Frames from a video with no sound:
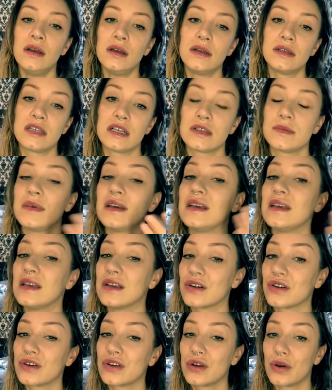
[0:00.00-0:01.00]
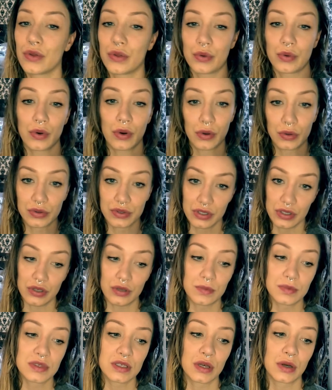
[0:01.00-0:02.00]
It takes me a year to go through a whole
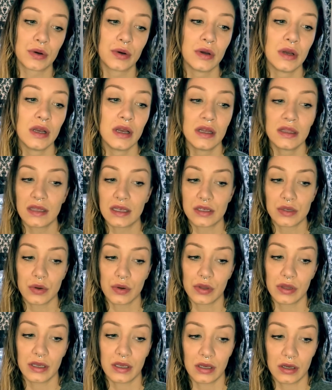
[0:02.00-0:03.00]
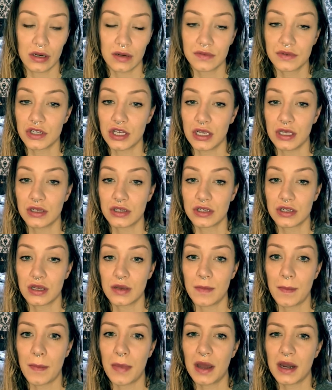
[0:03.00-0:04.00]
tube, so they totally could have changed
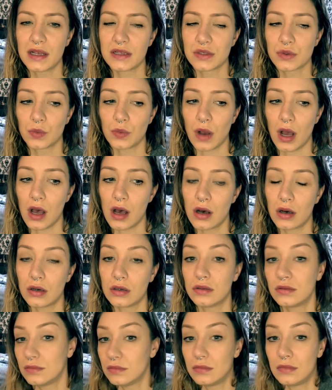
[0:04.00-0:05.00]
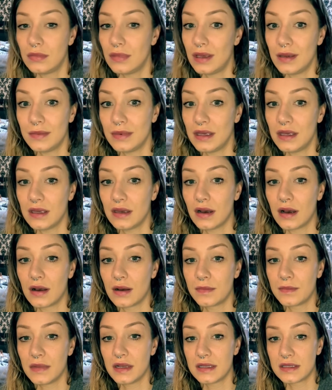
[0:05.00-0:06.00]
it. But as well, maybe
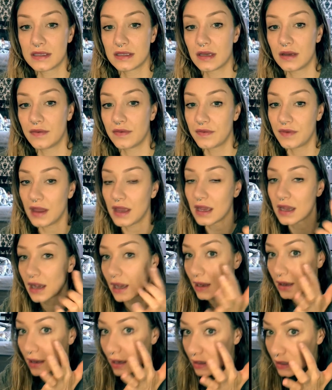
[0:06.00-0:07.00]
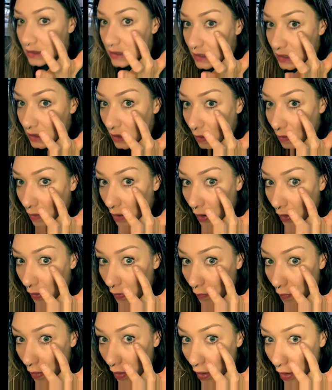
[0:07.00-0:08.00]
it's a fake. I honestly don't
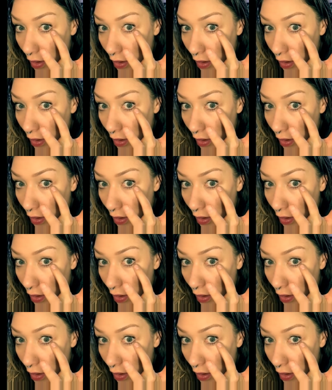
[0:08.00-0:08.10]
know.